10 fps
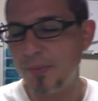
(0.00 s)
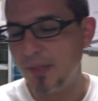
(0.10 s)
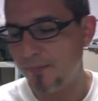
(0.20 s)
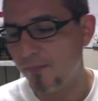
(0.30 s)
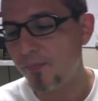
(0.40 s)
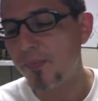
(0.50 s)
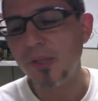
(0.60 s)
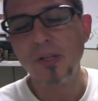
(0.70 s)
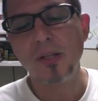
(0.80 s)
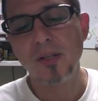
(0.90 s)
but
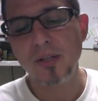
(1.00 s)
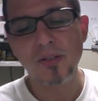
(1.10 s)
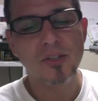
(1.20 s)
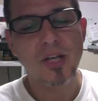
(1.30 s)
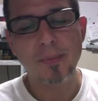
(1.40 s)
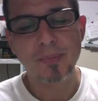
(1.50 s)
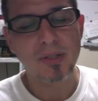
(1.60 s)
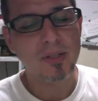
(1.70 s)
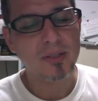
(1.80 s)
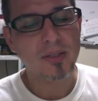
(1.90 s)
in the
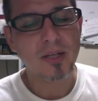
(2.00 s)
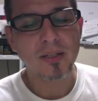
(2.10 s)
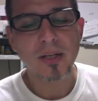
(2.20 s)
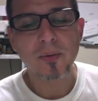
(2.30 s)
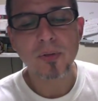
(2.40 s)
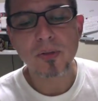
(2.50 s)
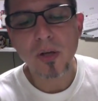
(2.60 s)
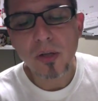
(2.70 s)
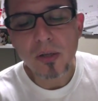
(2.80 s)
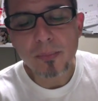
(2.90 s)
Japanese that day we were
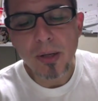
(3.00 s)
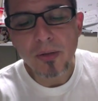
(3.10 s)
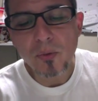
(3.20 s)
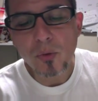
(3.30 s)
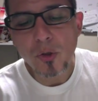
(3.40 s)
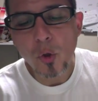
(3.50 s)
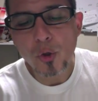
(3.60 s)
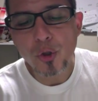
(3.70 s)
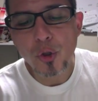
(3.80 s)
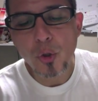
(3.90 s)
talking about the word
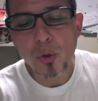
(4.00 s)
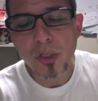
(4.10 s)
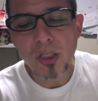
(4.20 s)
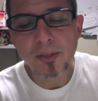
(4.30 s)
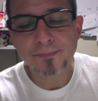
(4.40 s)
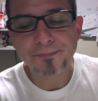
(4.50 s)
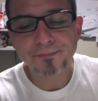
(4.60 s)
hoshokin,